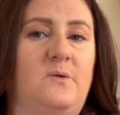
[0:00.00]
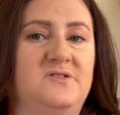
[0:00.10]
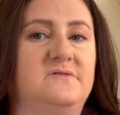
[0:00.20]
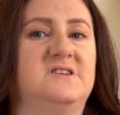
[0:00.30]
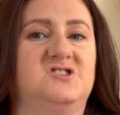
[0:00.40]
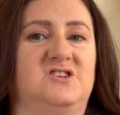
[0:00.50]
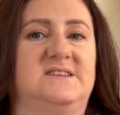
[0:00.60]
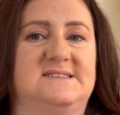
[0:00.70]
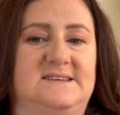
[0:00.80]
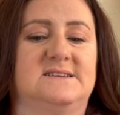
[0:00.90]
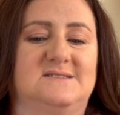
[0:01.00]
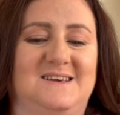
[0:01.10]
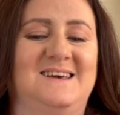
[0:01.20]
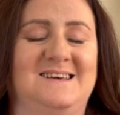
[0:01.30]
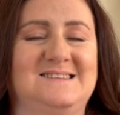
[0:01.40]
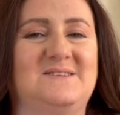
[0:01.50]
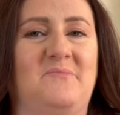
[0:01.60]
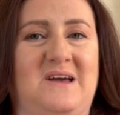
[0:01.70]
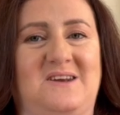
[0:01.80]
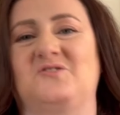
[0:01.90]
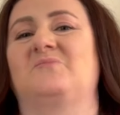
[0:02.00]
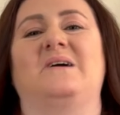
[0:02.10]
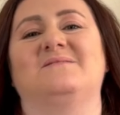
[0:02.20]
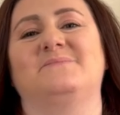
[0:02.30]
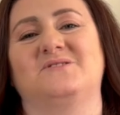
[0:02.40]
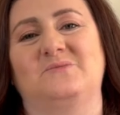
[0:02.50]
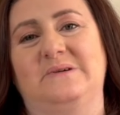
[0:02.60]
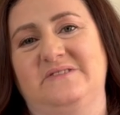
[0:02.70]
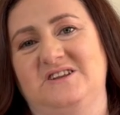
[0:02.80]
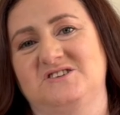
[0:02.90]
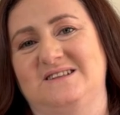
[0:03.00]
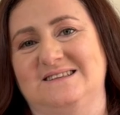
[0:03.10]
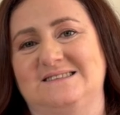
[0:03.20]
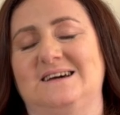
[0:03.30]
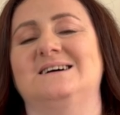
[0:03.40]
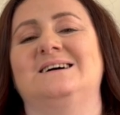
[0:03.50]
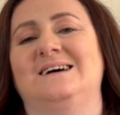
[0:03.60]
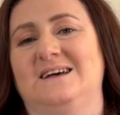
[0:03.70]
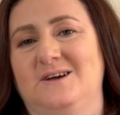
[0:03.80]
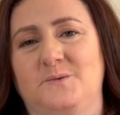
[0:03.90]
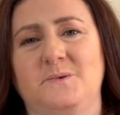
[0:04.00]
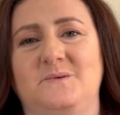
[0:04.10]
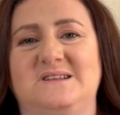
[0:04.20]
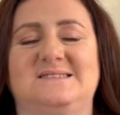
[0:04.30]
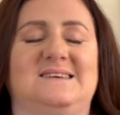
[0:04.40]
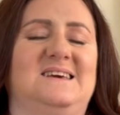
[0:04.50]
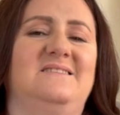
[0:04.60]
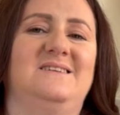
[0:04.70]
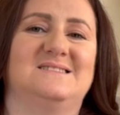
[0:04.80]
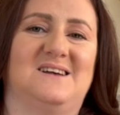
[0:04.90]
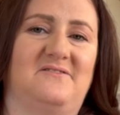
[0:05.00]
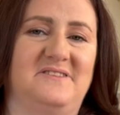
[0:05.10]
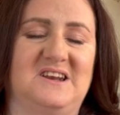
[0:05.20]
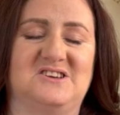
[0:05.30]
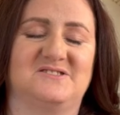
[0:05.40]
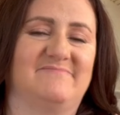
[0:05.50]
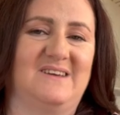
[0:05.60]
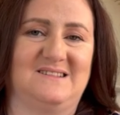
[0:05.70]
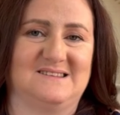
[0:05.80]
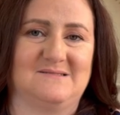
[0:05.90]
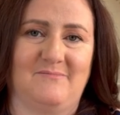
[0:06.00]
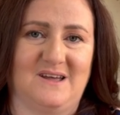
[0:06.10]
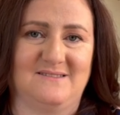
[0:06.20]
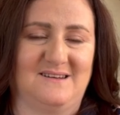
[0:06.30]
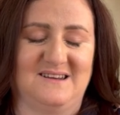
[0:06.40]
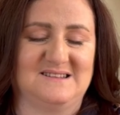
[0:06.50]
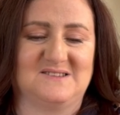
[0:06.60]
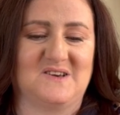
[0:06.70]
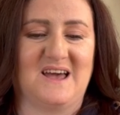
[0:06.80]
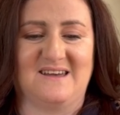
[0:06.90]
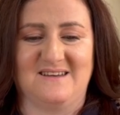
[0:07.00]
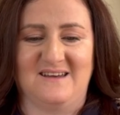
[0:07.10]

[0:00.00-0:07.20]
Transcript: want to finish it this year, so it's in my roadmap to be finished this year. We will see. If it's not finished, it doesn't matter, it's okay.